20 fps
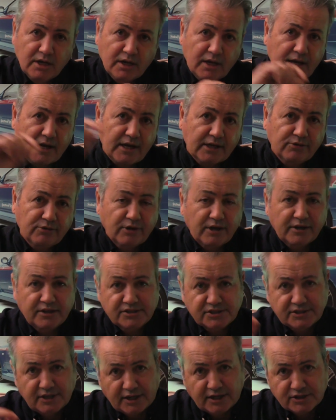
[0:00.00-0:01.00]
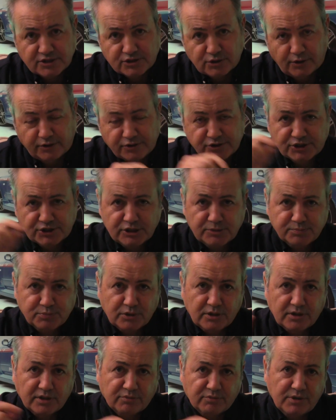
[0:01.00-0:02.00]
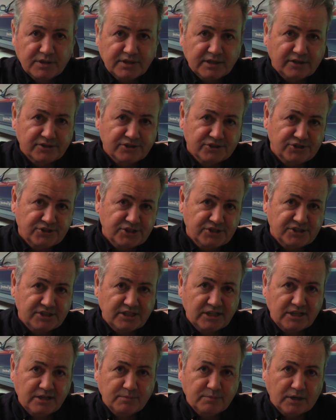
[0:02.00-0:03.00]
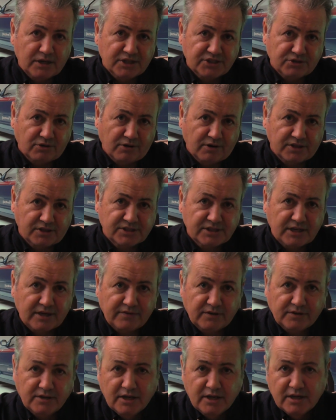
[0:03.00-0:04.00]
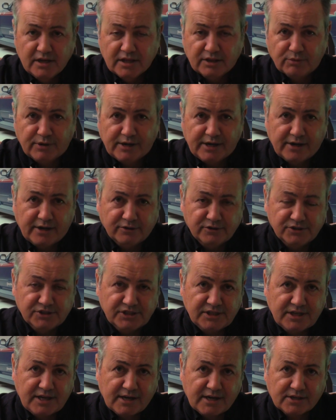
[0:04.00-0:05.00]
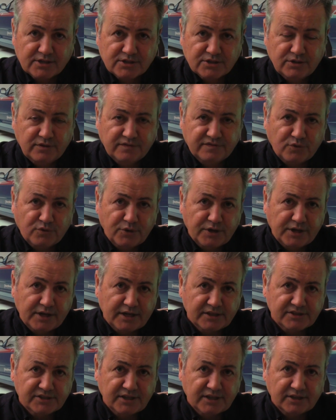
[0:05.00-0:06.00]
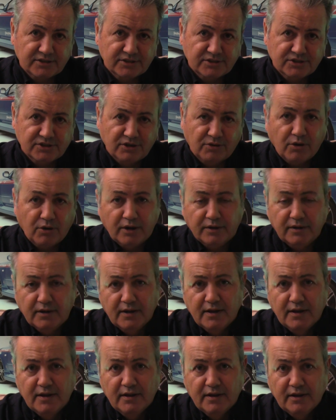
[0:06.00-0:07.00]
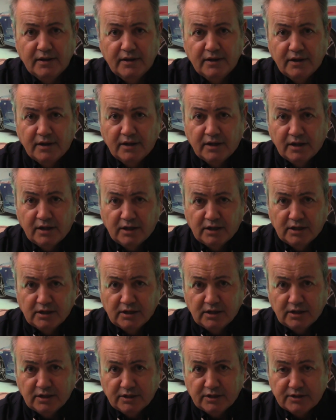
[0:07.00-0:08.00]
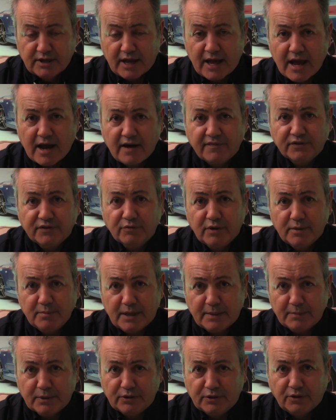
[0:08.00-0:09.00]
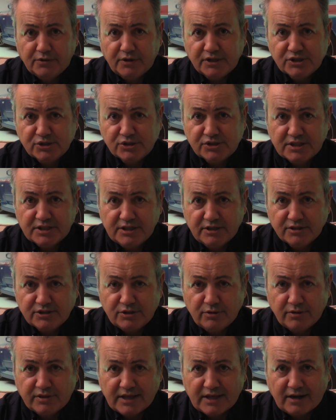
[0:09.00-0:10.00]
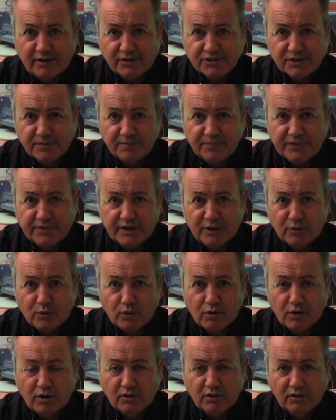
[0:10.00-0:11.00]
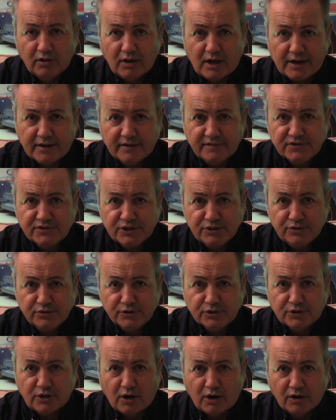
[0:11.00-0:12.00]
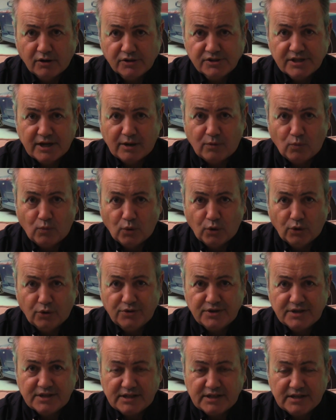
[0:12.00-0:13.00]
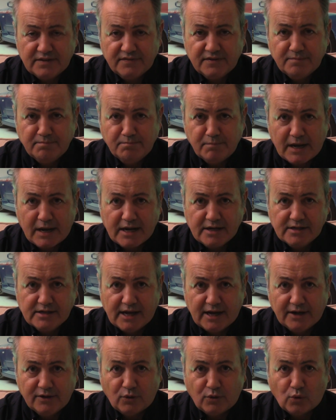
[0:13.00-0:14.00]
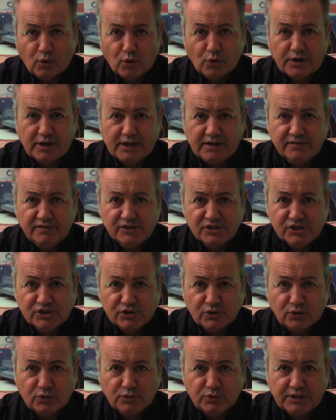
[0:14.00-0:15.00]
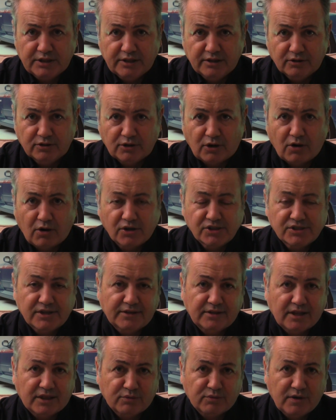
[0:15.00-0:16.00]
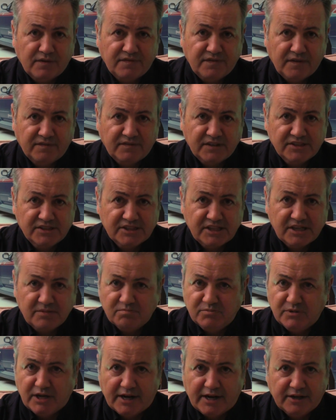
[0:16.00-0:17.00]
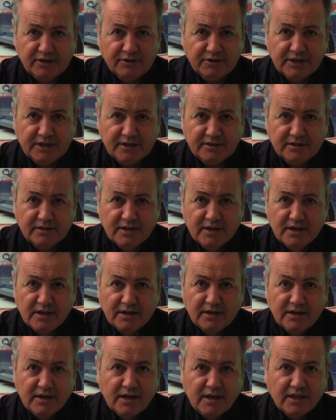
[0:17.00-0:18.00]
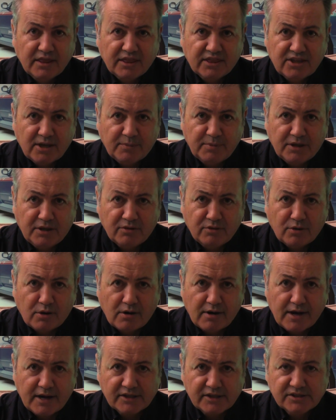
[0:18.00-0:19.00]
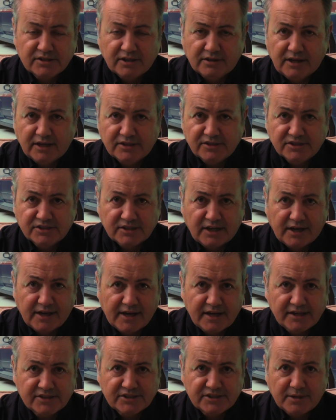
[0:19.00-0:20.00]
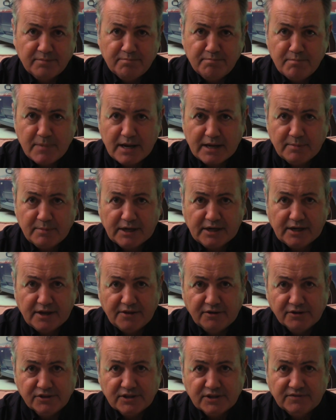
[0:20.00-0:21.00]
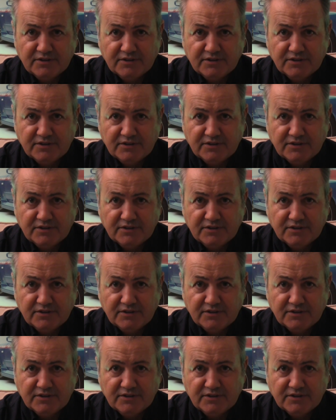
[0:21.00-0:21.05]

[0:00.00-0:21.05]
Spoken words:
Acura NSX, Toyota Supra, 3000 GT, Mazda RX-7, 300ZX, 240SX, and so on. You have to remember, though, this was the year 2000. There were a lot of tuner cars that weren't even made yet or even sold here. Cars like the 350Z, not here yet. WRX, the Lexus IS, and many, many others.